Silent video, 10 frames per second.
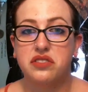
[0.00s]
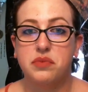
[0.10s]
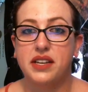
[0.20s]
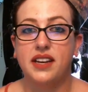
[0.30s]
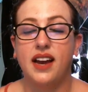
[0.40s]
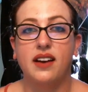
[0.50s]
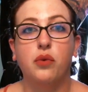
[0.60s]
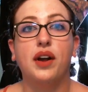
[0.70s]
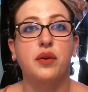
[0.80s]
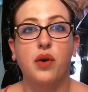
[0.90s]
to be
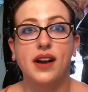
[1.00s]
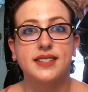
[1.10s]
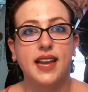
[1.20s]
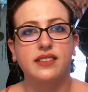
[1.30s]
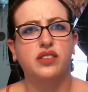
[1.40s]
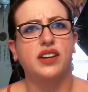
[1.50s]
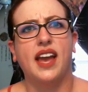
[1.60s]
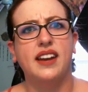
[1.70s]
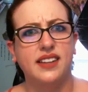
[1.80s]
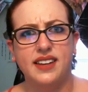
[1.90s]
what it was, and look
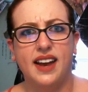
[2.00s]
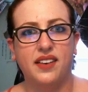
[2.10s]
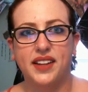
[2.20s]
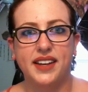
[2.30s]
at it now.